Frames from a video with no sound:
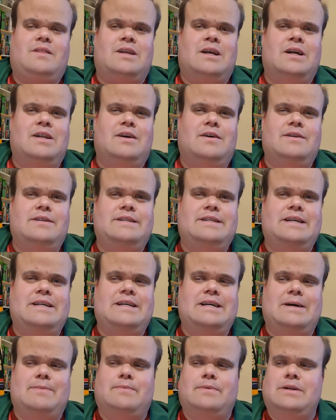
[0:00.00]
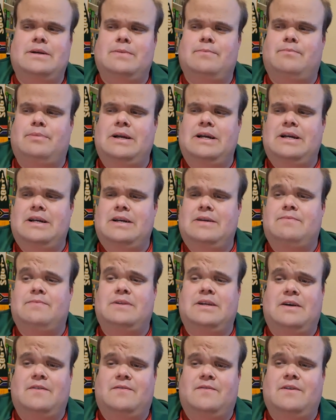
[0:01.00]
I don't see it happening. Bigger,
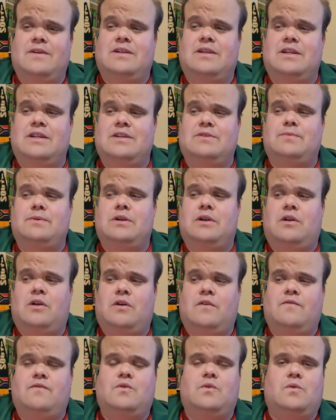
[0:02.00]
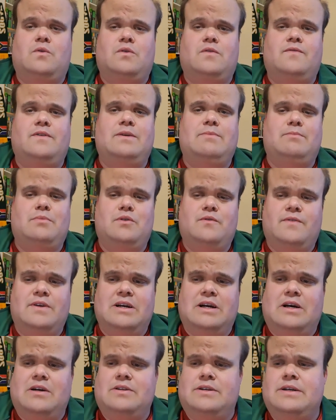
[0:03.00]
definitely. There's been a lot of talk of him moving
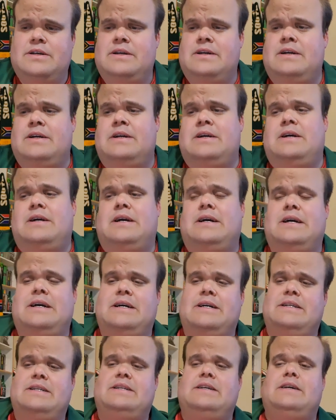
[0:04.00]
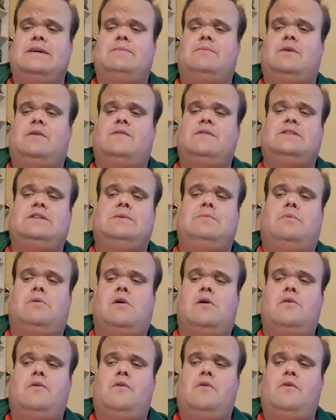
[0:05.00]
out. And obviously
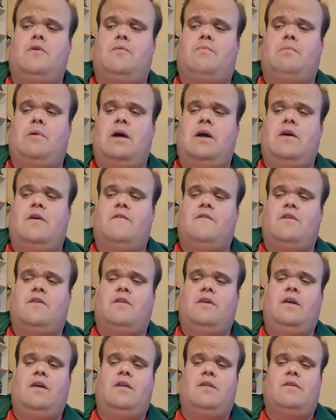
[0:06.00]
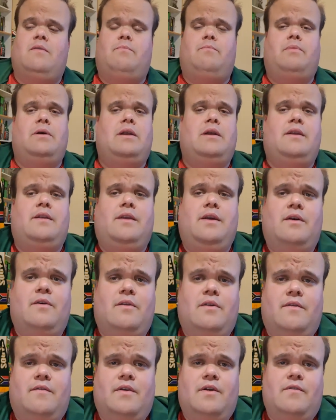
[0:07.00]
Ma'a Nonu is playing overseas. Better deal
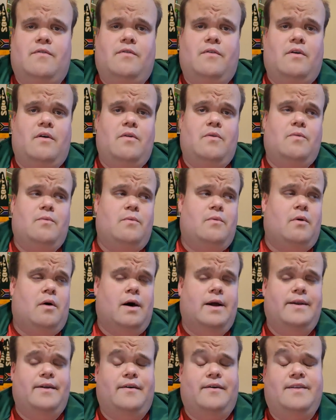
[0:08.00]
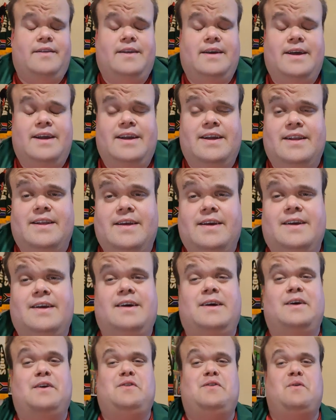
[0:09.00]
over in France, why not take it?
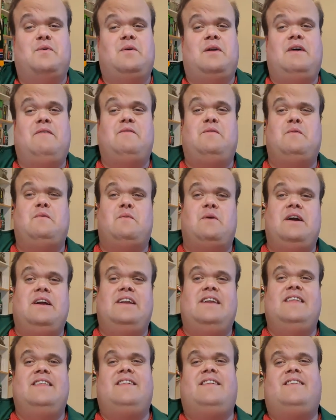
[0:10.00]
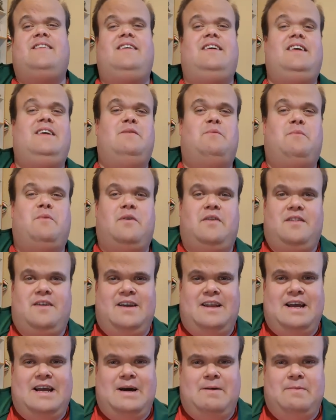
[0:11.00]
So we'll have to wait and see what's
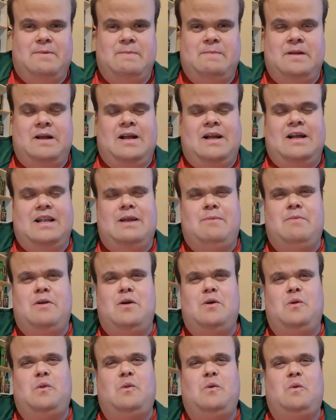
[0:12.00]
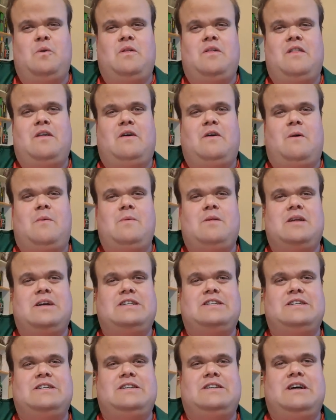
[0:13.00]
going to happen. Let me know your thoughts in the comment
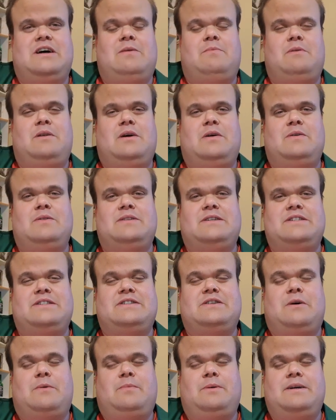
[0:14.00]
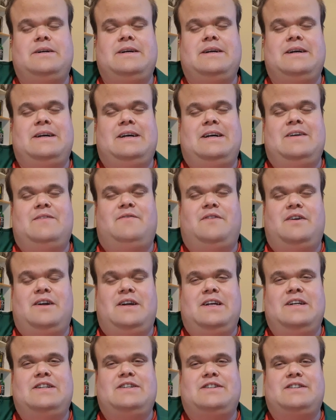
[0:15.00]
section down below on this topic.
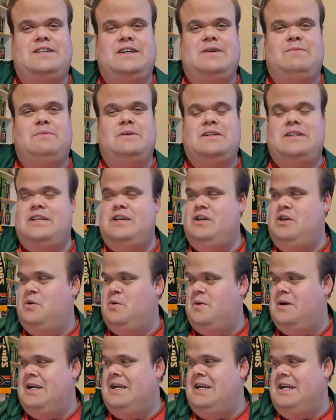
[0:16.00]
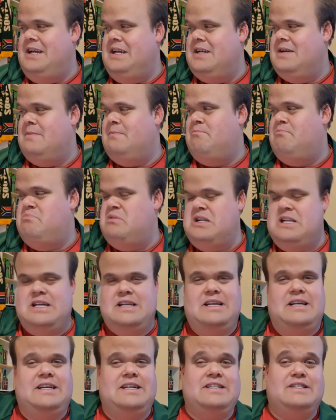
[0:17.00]
Very interesting, but the UAE
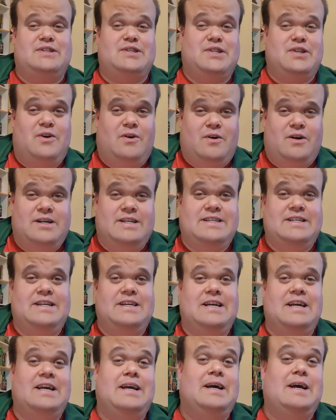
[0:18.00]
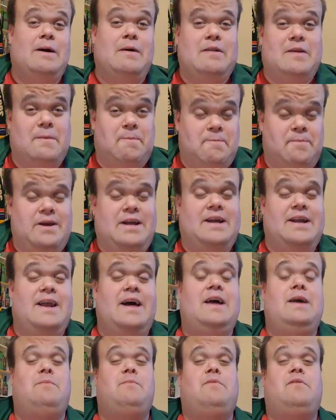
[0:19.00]
billionaires are targeting some big
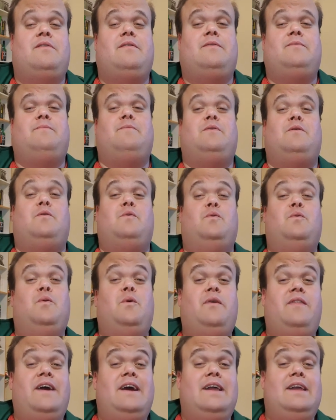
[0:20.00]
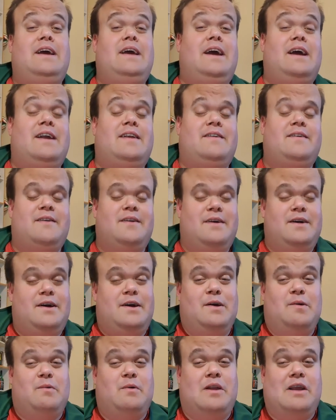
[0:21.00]
names. Who are they going to get?
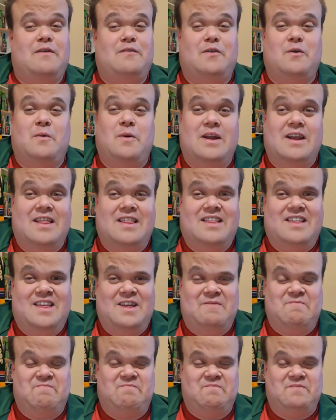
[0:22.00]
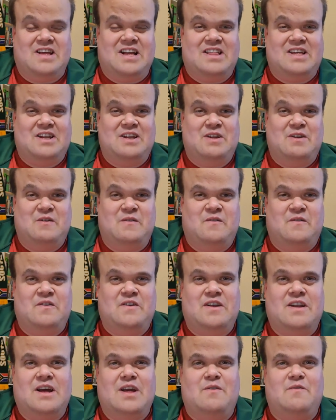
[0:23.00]
we'll have to wait and see. That's going to do it for
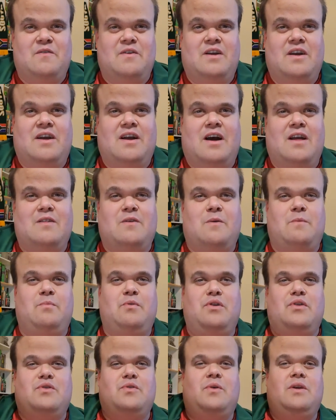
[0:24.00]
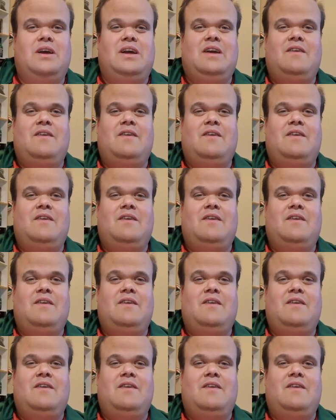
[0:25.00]
today's video, guys. I hope you enjoyed it.